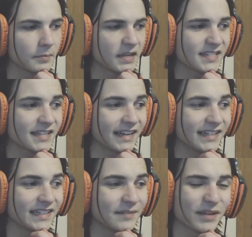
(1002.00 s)
Base
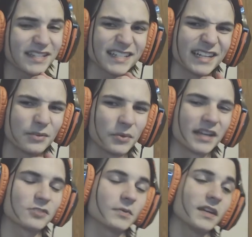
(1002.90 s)
90, base 91
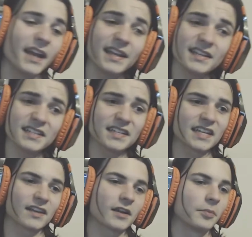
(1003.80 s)
HP. I guess it can
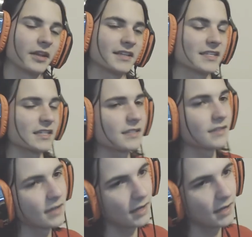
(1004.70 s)
take a couple ice hits.